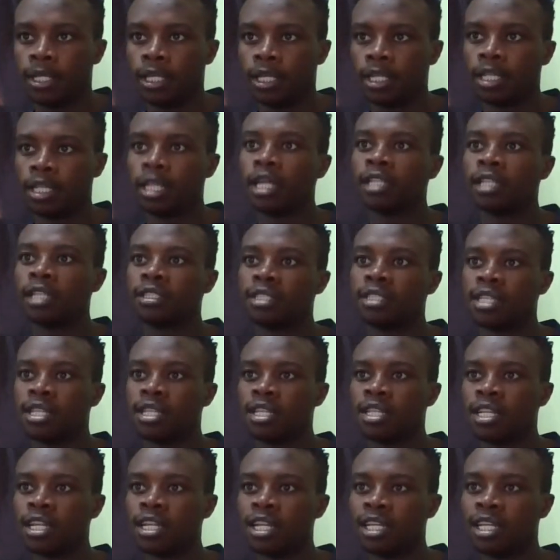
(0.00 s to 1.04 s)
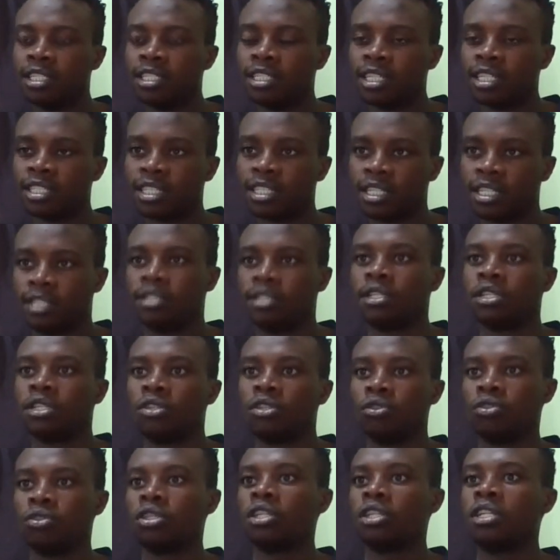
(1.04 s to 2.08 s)
that's the trade I just
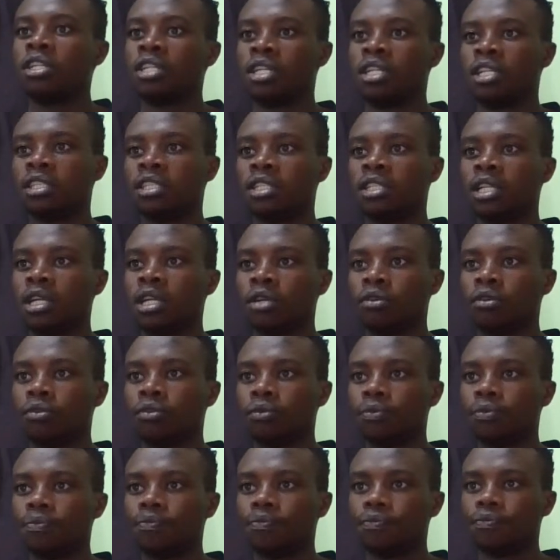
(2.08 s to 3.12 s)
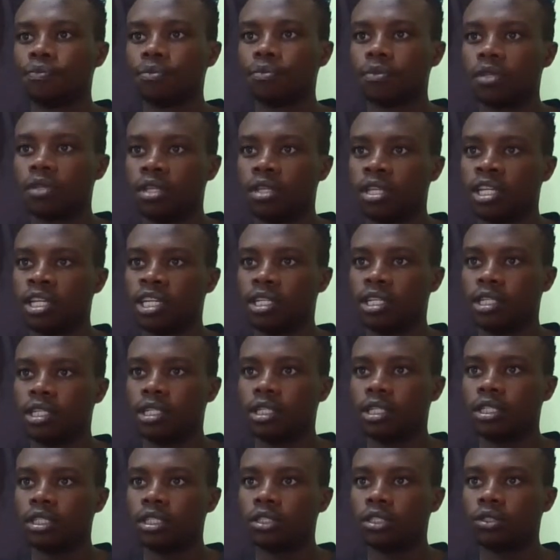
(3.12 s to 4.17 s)
executed right now. Yeah.
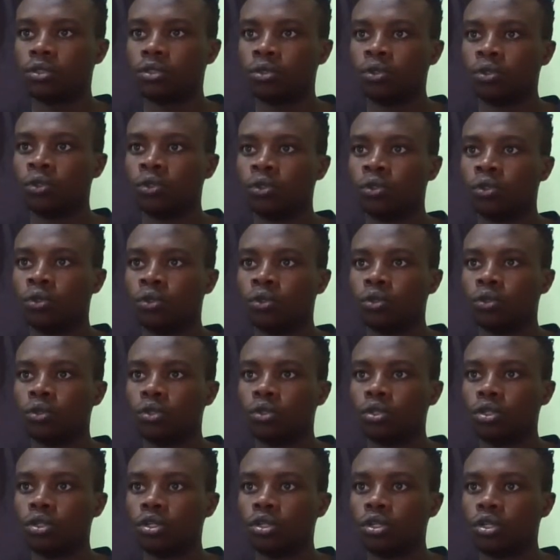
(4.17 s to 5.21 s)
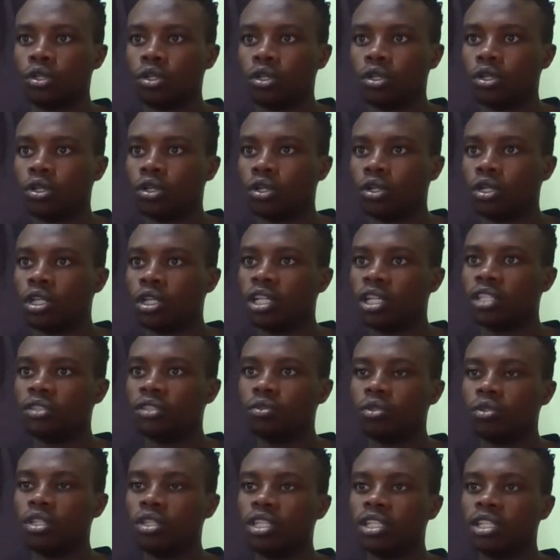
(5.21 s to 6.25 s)
So let's
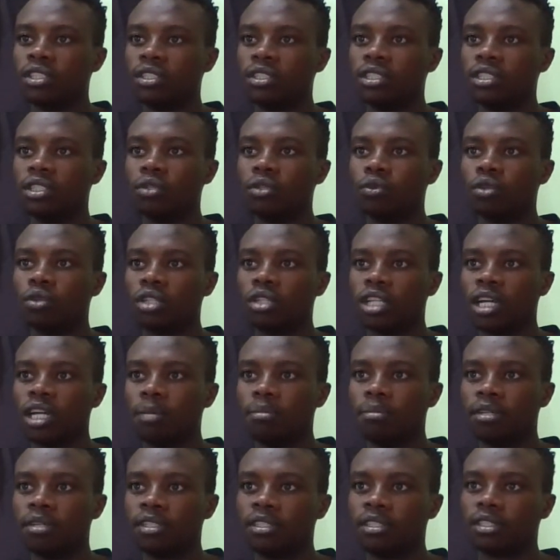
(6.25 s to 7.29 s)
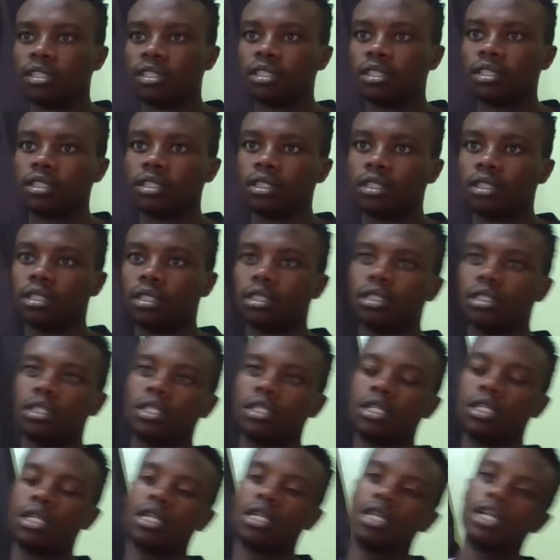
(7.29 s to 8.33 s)
wait and see what happens.
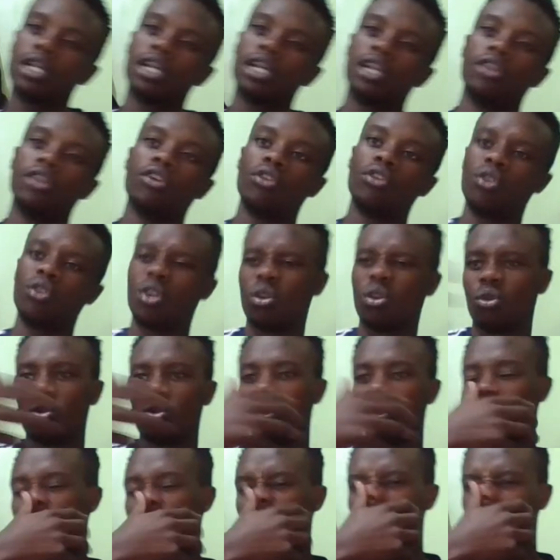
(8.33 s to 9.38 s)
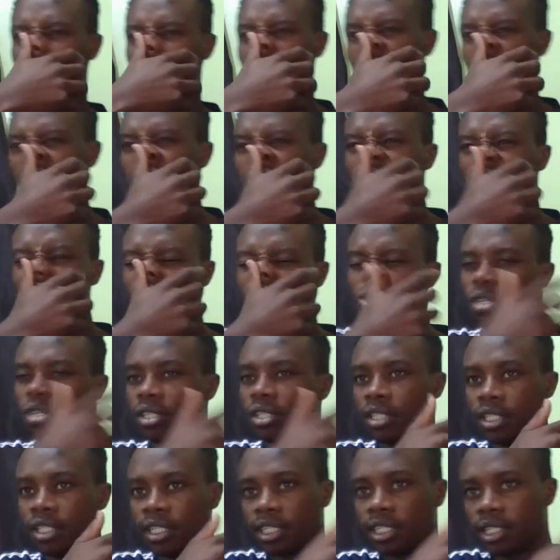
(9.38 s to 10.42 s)
I don't know how long it will
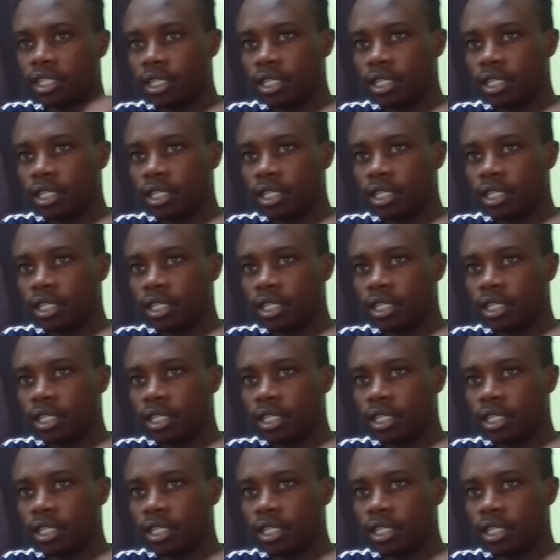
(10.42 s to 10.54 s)
take,